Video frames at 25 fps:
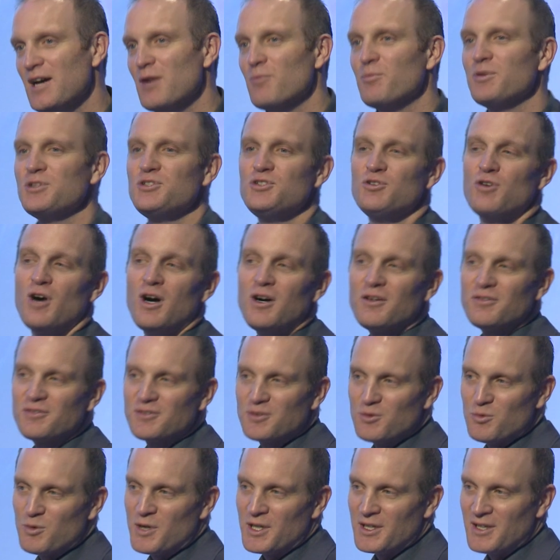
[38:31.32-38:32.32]
but you
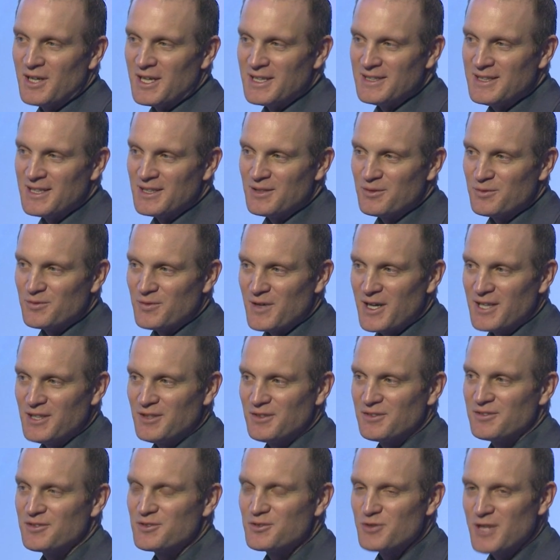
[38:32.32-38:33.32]
also want to identify
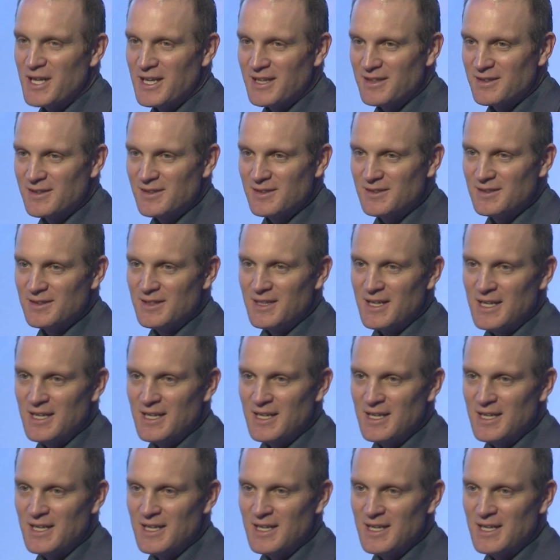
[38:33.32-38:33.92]
your strength.